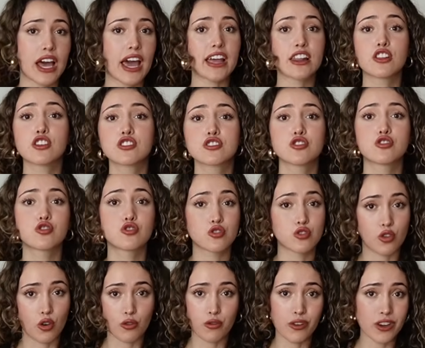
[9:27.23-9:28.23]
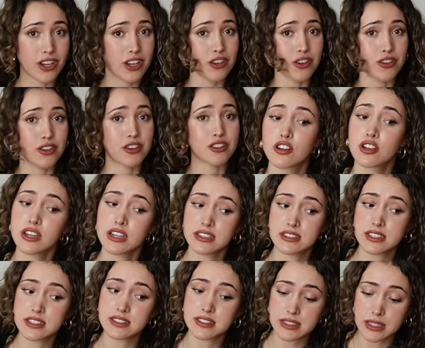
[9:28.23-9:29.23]
I looked so freaking good. Look
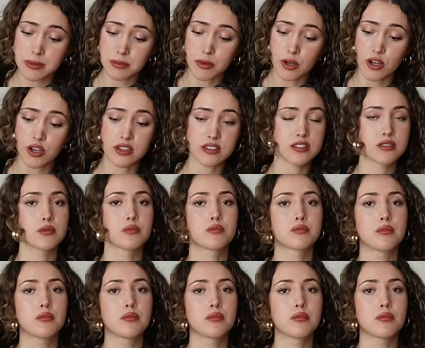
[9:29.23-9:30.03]
into sea moss.